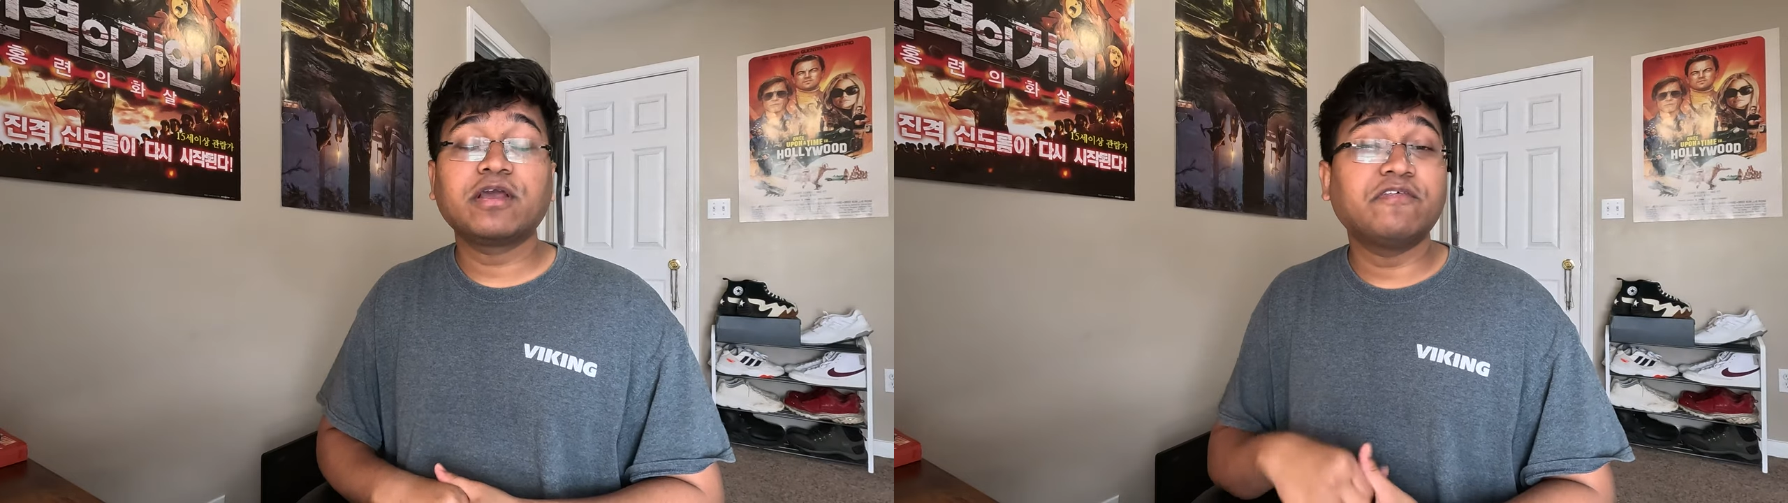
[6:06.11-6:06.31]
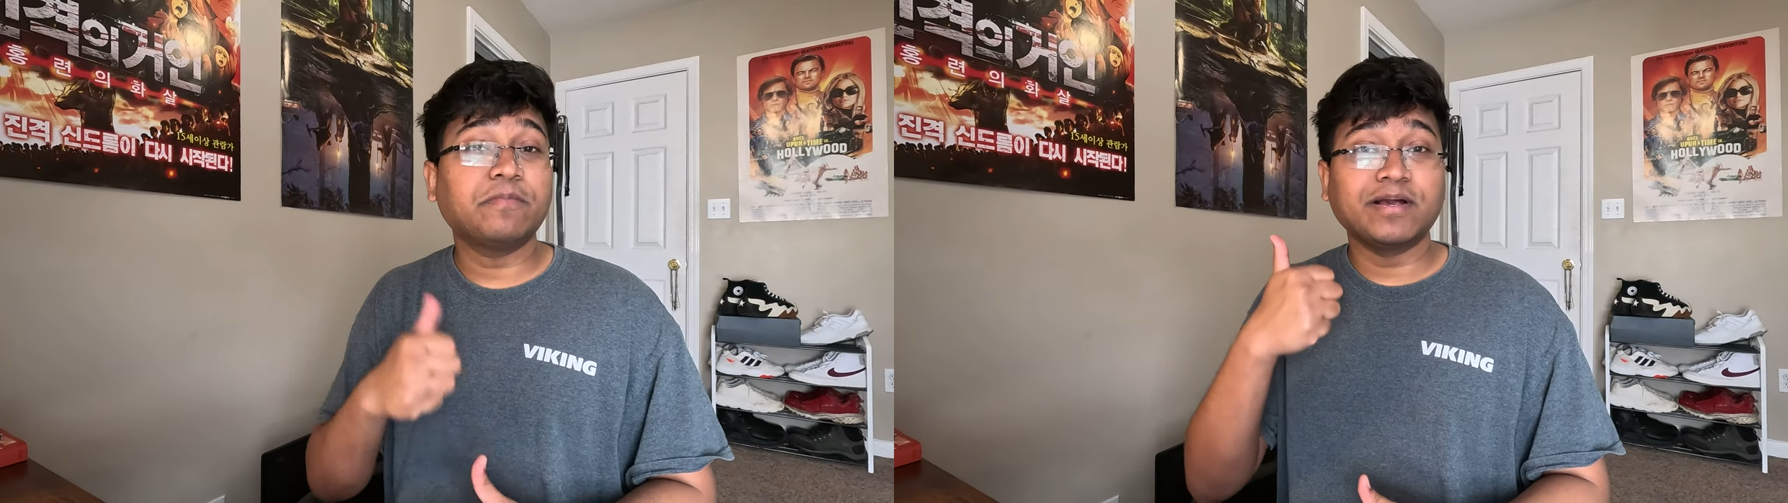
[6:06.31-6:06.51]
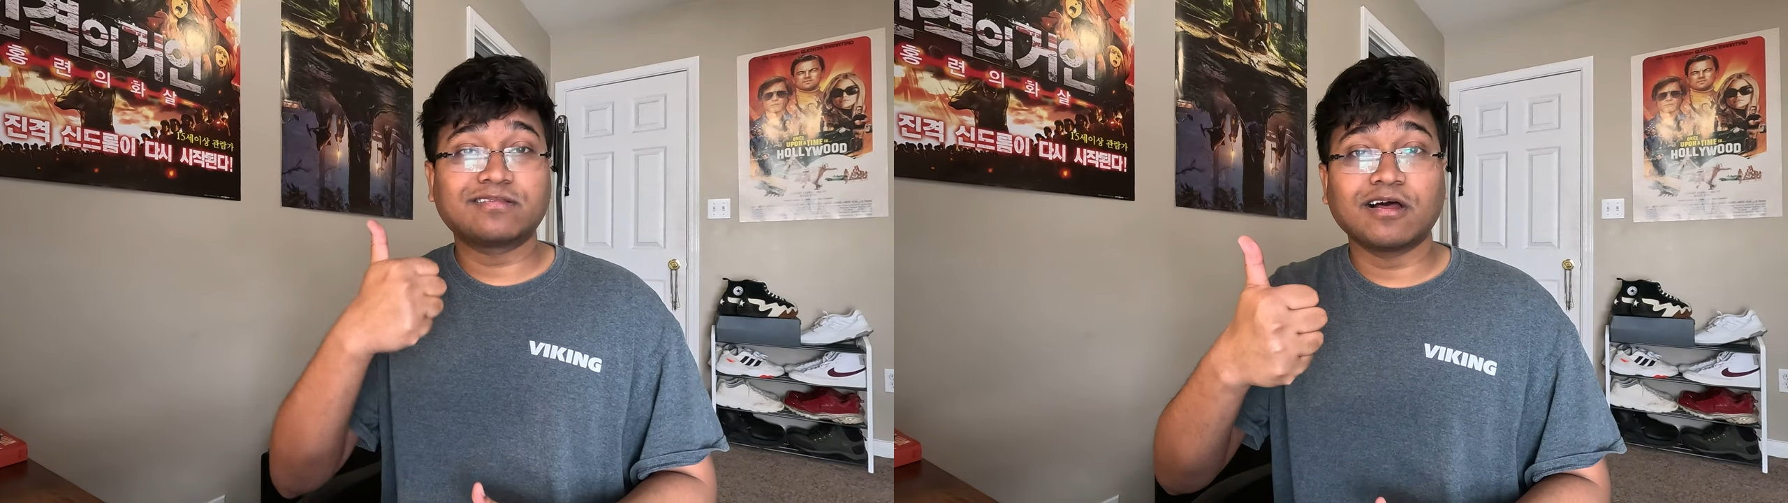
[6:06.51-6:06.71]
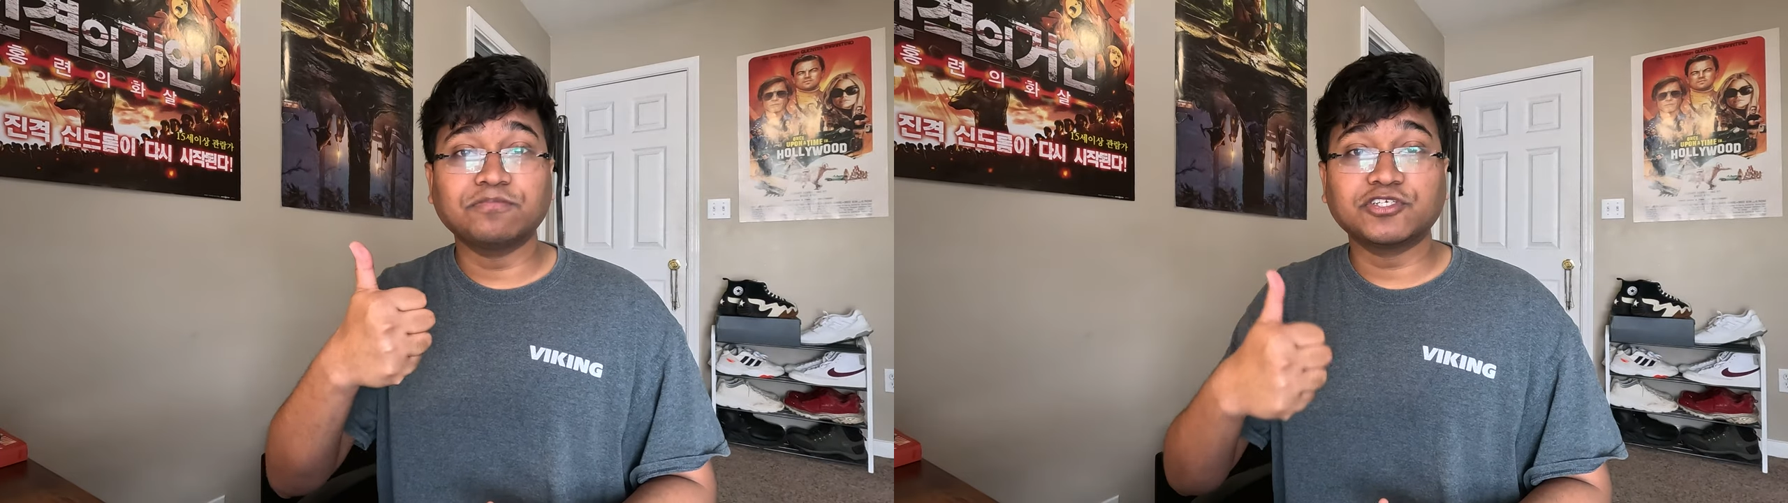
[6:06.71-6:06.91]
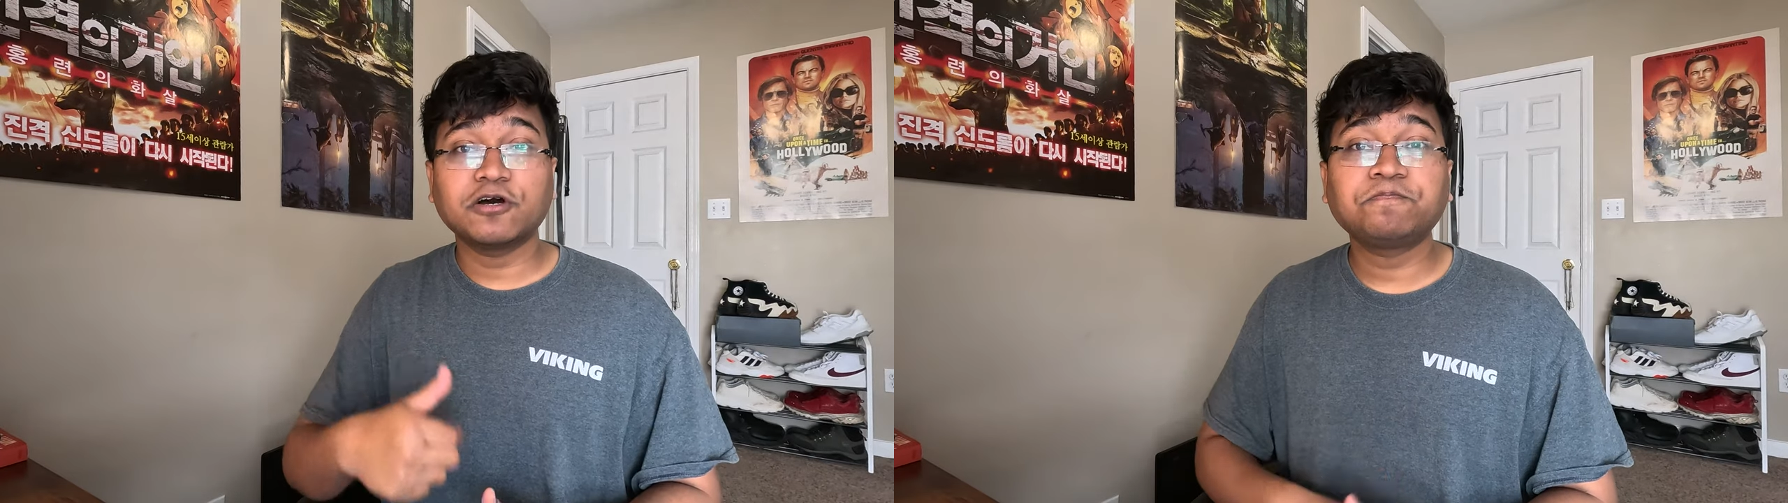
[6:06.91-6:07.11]
give it a big
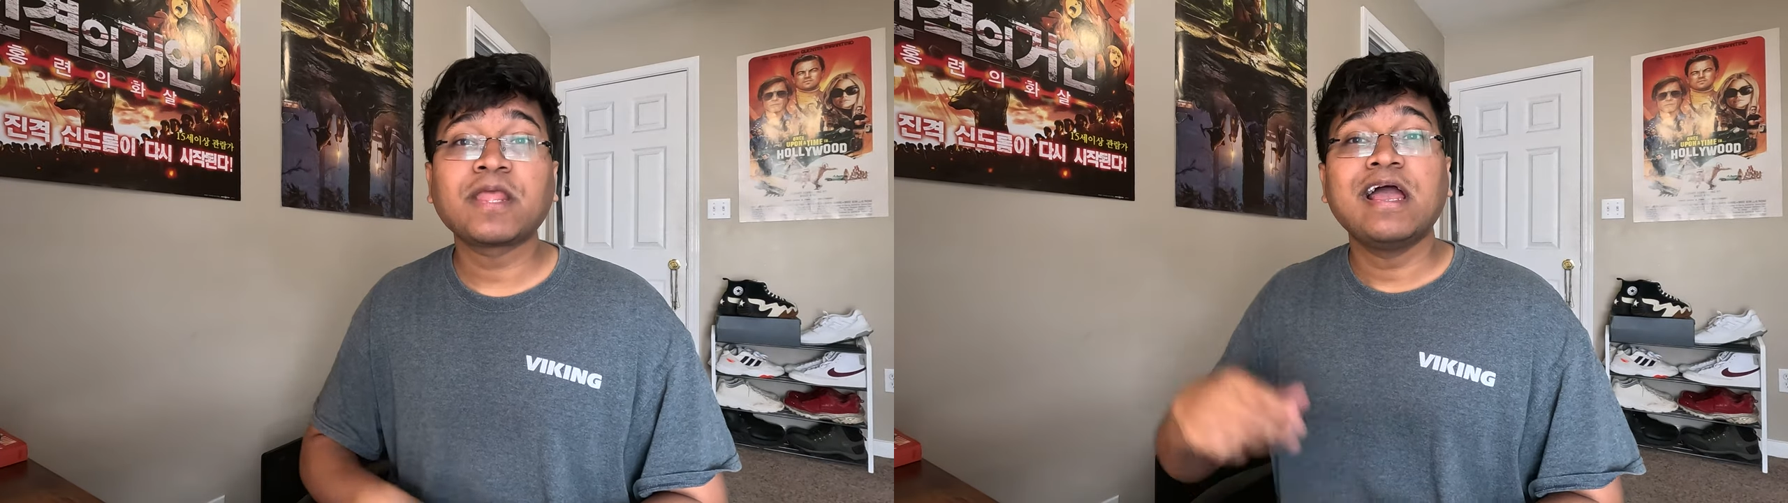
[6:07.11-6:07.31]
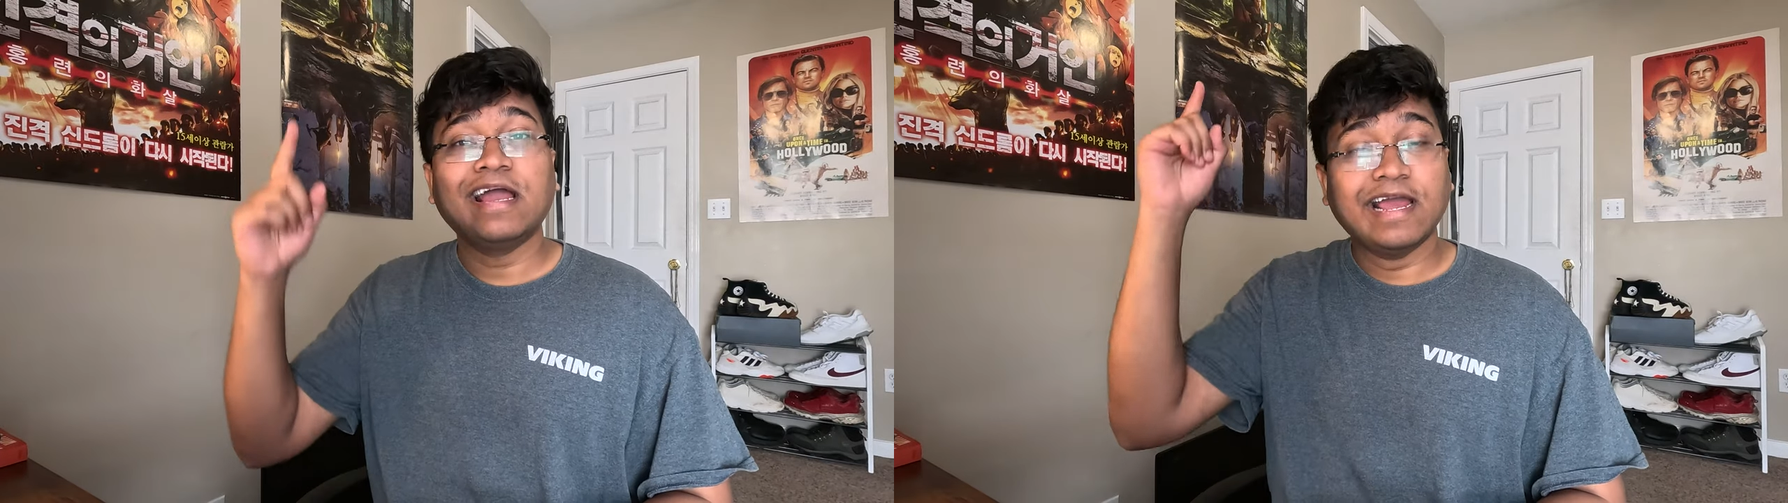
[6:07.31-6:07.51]
thumbs up,